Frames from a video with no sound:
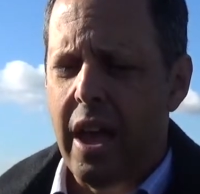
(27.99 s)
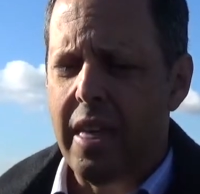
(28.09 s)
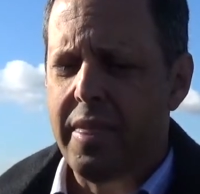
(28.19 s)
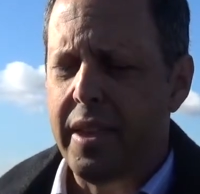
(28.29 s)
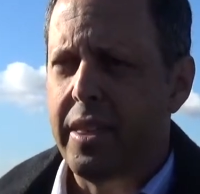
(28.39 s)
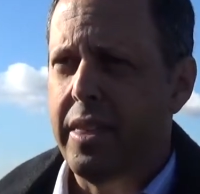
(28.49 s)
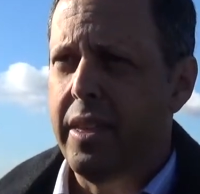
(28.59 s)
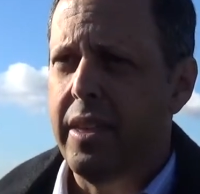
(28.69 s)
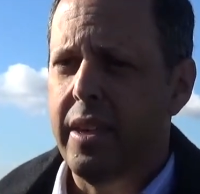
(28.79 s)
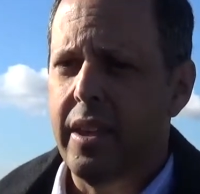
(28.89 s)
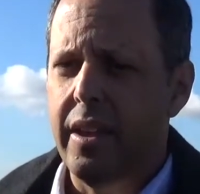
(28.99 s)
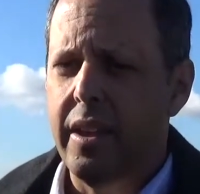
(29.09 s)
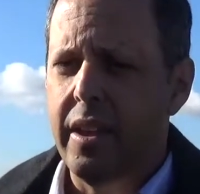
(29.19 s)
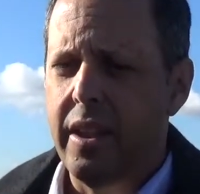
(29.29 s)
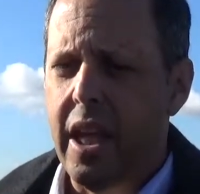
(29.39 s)
I think the
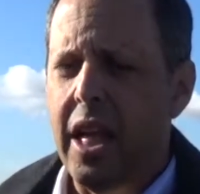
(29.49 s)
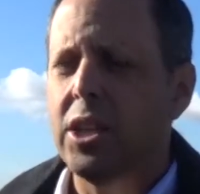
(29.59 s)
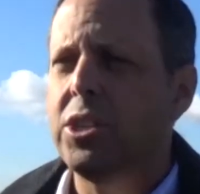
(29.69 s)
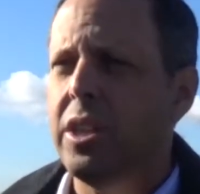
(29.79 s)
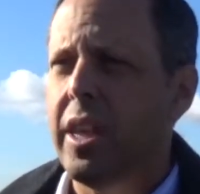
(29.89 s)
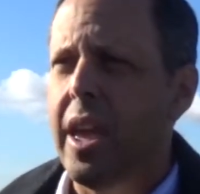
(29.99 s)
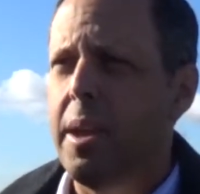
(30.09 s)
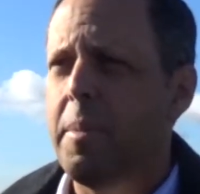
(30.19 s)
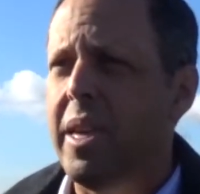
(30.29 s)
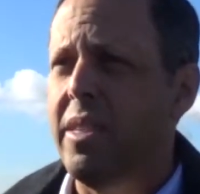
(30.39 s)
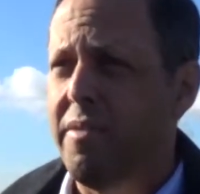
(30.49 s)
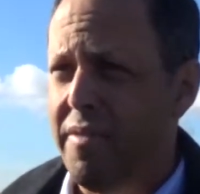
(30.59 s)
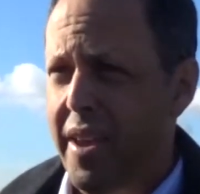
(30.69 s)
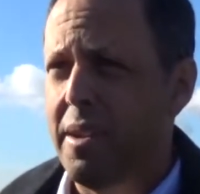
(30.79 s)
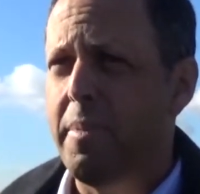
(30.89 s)
knowledge of the game and the
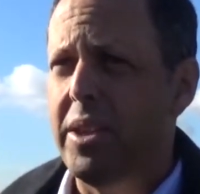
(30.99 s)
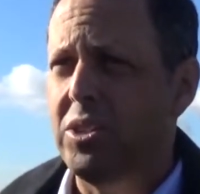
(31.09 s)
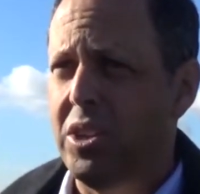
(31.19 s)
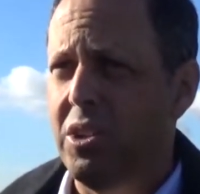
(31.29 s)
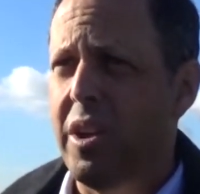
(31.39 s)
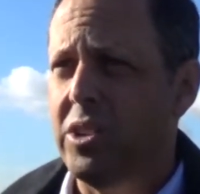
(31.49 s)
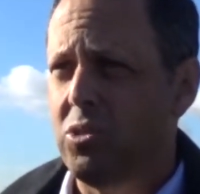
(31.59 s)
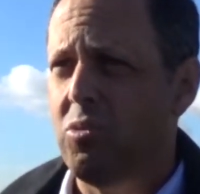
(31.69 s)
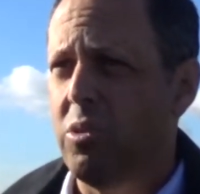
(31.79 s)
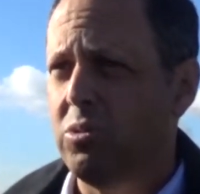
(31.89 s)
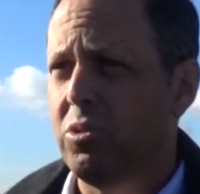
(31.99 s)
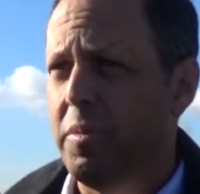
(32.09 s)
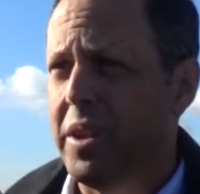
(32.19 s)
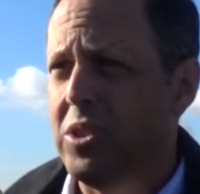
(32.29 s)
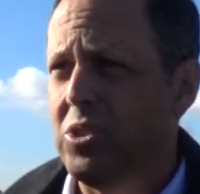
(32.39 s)
fan base here has grown
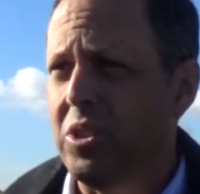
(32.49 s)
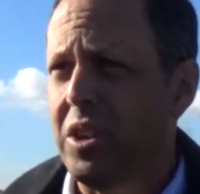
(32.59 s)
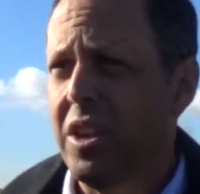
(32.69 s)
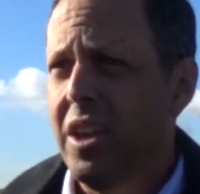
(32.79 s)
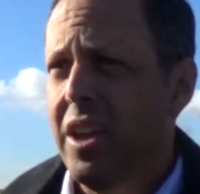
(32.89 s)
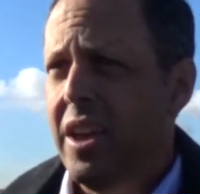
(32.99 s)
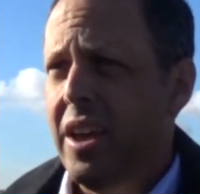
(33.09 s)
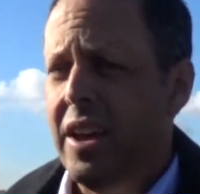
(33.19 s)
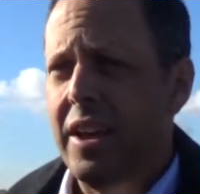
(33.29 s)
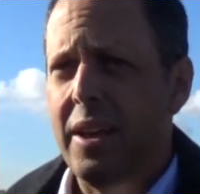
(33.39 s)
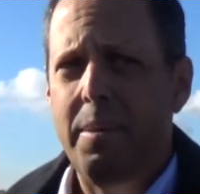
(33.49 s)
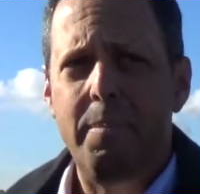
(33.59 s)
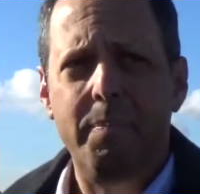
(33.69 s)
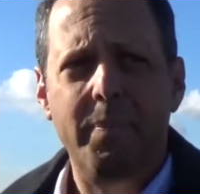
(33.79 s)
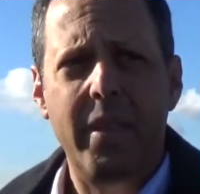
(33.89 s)
tremendously.
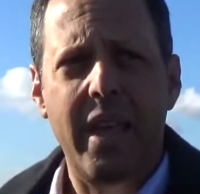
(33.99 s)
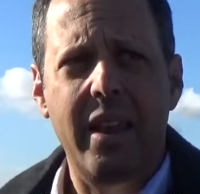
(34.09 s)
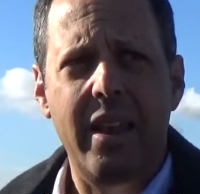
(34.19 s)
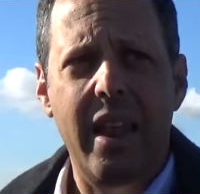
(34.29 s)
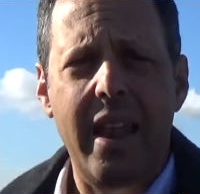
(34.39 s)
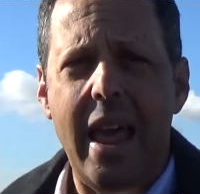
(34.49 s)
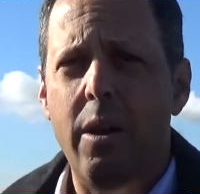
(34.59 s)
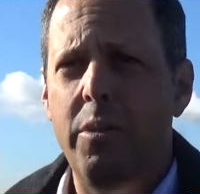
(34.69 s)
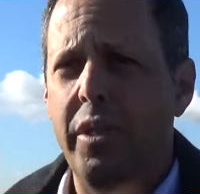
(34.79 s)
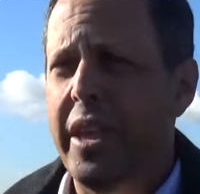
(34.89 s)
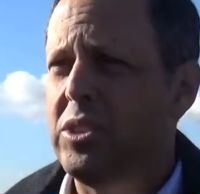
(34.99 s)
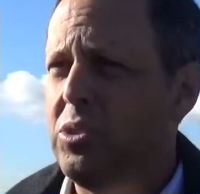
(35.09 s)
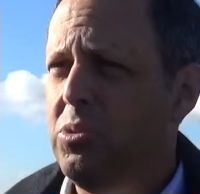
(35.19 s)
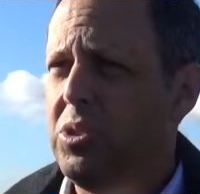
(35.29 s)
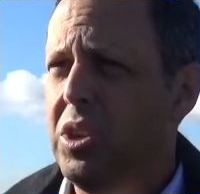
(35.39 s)
And now the
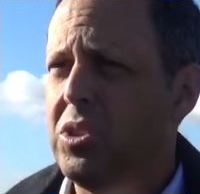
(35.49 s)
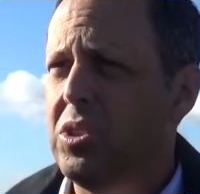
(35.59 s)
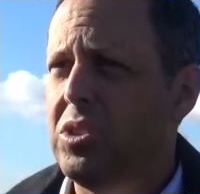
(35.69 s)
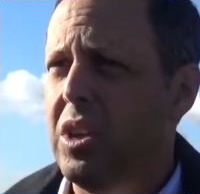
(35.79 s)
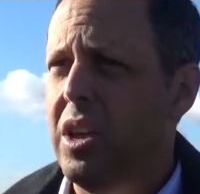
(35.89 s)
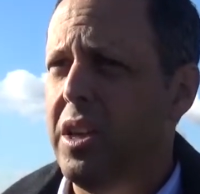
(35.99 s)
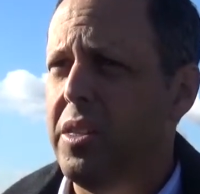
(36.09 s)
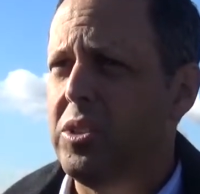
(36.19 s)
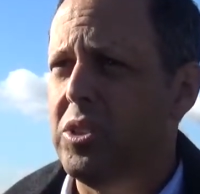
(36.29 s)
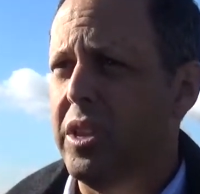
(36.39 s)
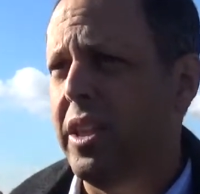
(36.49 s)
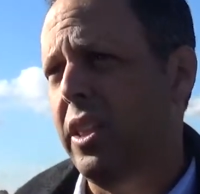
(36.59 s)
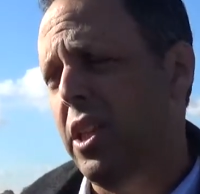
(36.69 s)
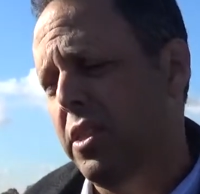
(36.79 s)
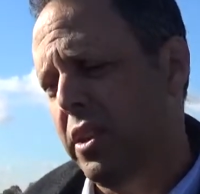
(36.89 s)
last two seasons, the Sunday
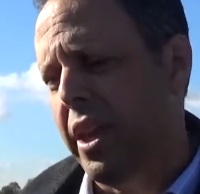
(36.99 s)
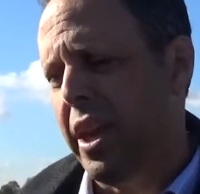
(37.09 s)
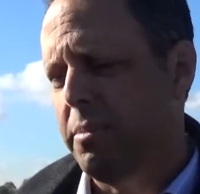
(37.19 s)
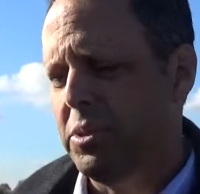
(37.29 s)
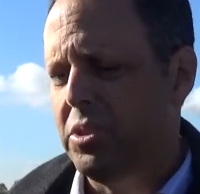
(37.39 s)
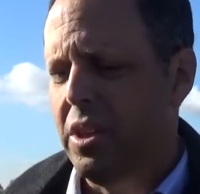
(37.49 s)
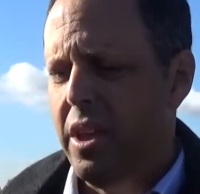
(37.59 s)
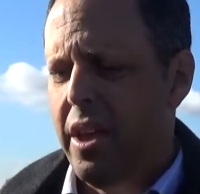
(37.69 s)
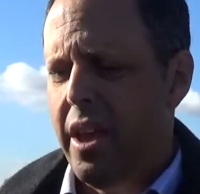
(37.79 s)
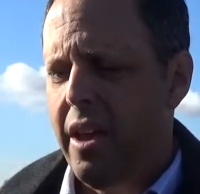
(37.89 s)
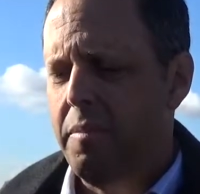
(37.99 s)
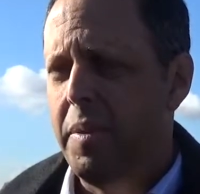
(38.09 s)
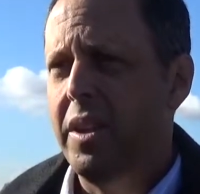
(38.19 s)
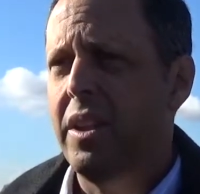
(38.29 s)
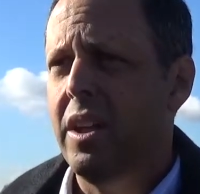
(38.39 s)
London games have
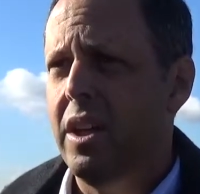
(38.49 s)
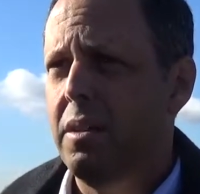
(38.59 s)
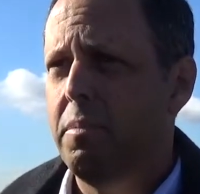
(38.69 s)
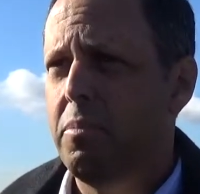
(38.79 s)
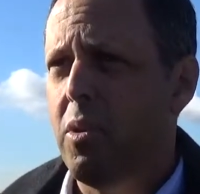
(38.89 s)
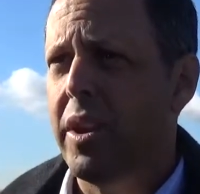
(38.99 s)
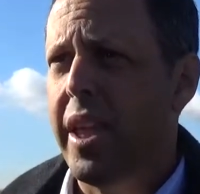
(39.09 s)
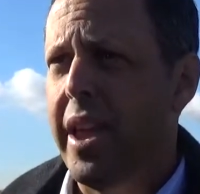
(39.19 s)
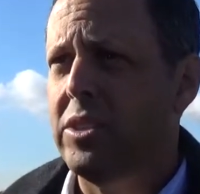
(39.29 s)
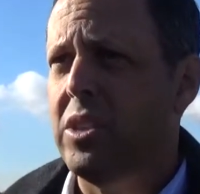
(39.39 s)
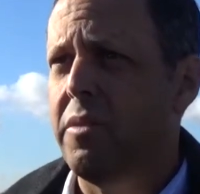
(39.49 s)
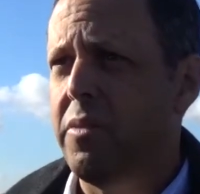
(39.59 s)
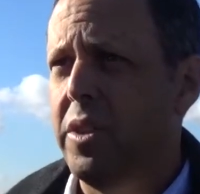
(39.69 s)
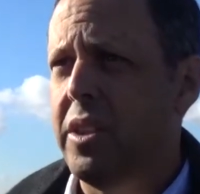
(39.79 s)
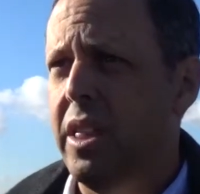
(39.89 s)
been broadcast on
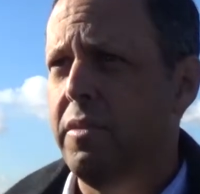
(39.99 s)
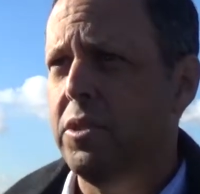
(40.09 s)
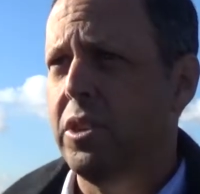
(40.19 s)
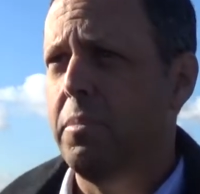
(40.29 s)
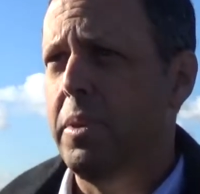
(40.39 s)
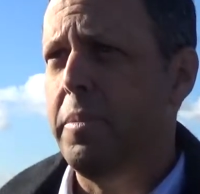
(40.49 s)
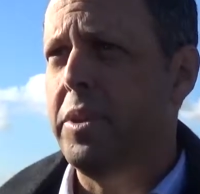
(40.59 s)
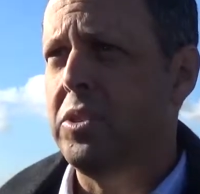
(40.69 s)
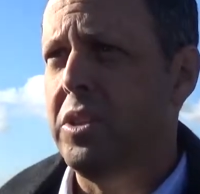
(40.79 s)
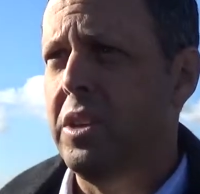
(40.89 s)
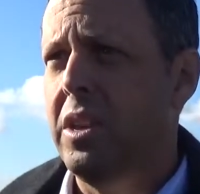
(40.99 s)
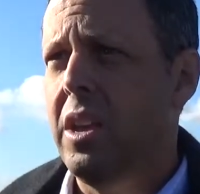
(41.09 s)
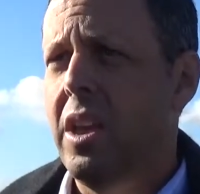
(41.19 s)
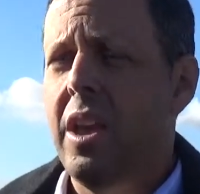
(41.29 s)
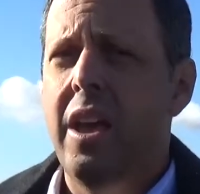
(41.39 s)
free television on BBC.
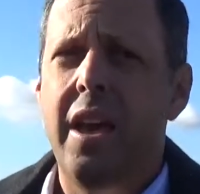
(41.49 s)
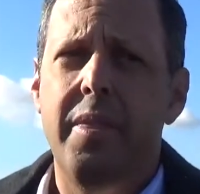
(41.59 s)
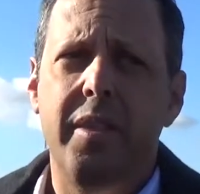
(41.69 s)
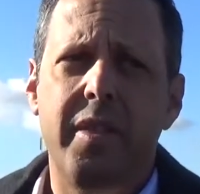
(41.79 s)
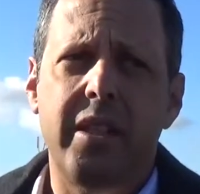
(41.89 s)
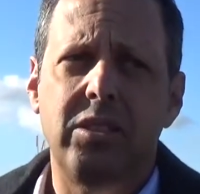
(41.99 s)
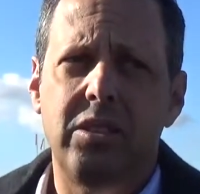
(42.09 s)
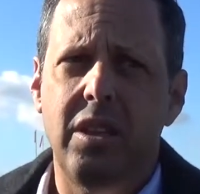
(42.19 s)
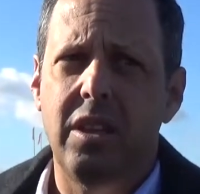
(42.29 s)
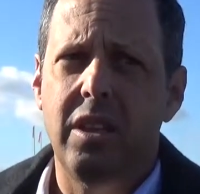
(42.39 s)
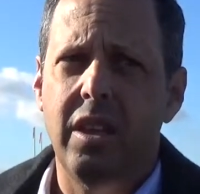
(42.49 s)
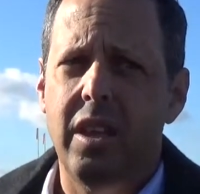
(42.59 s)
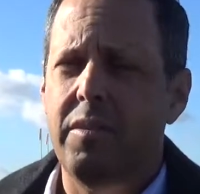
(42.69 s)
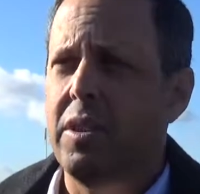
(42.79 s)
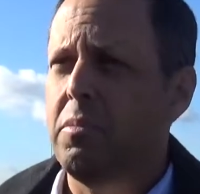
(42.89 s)
I think that's
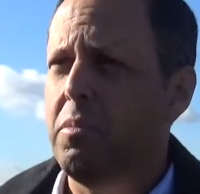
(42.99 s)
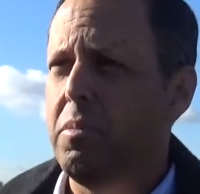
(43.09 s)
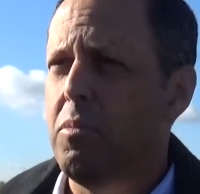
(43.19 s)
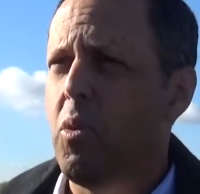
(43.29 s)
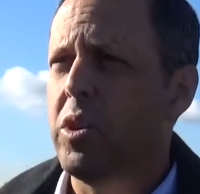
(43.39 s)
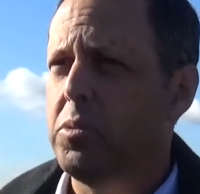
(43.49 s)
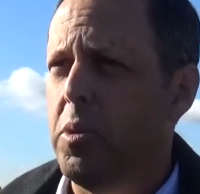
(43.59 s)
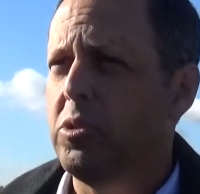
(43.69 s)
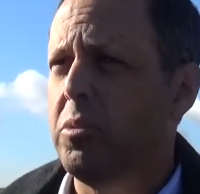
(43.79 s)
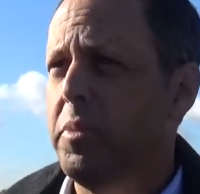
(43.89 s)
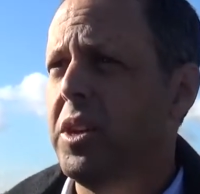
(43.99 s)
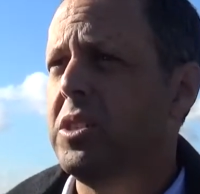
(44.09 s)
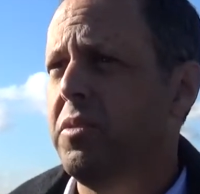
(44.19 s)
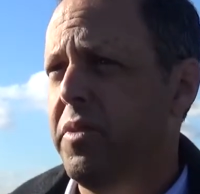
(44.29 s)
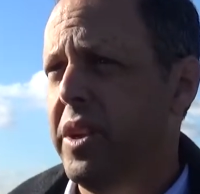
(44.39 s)
given it more exposure.
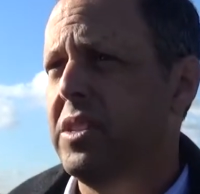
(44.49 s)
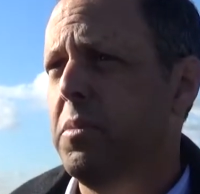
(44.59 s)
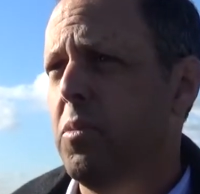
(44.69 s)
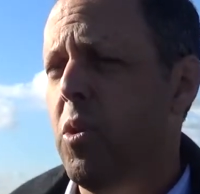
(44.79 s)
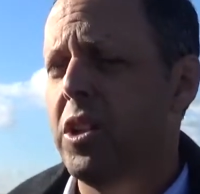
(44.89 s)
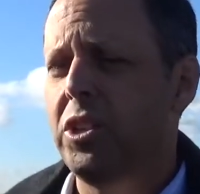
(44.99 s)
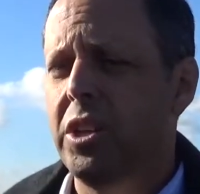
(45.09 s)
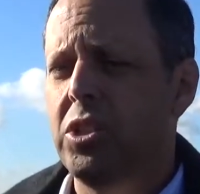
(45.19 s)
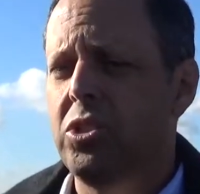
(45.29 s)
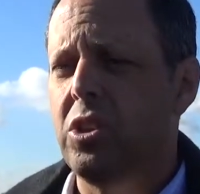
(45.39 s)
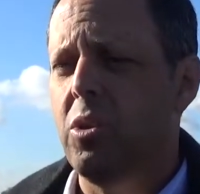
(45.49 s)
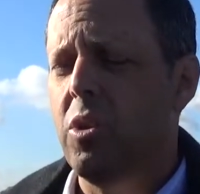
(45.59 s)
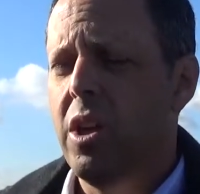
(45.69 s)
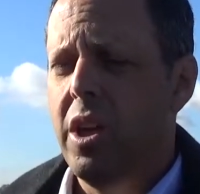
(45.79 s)
Millions of fans have been watching it. So